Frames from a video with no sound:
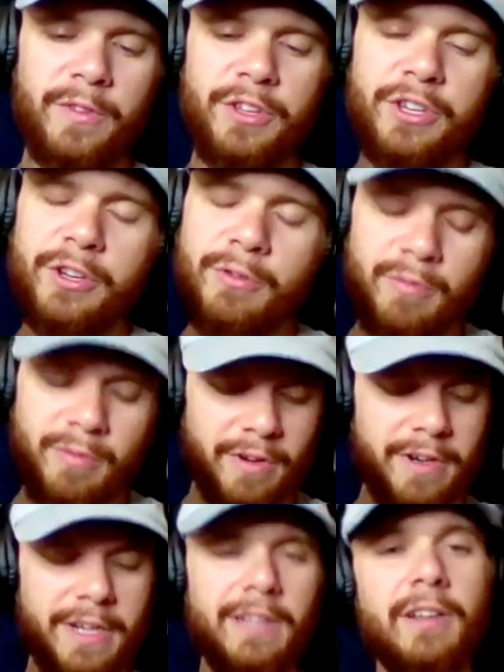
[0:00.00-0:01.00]
You were
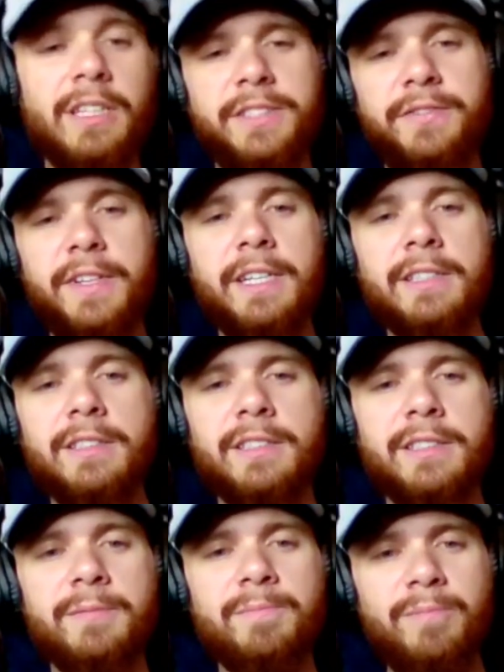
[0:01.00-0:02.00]
in Las
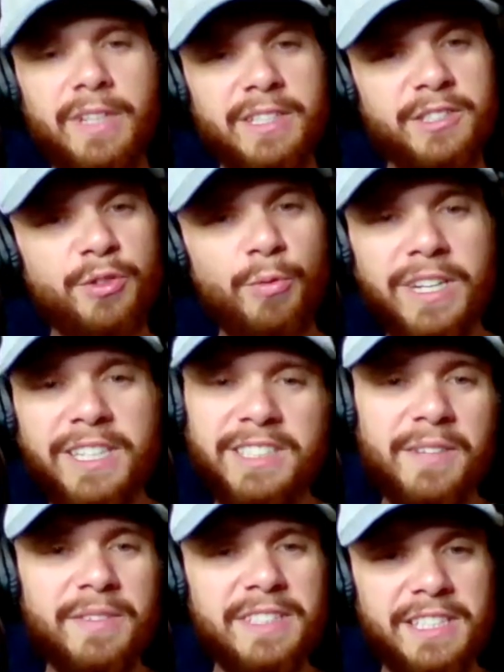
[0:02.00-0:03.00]
Vegas in
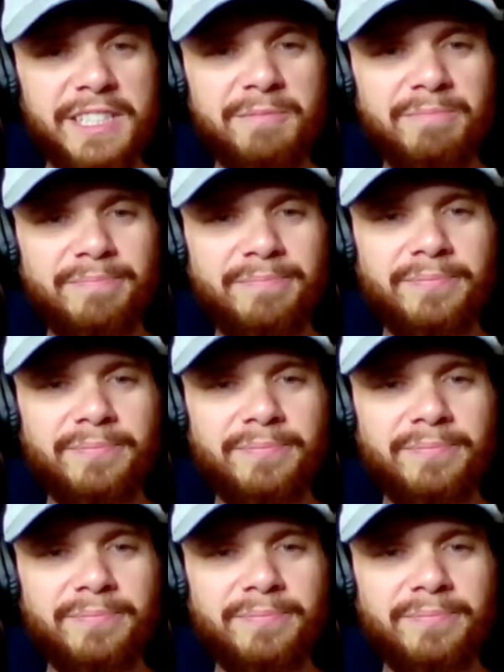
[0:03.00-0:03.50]
2017.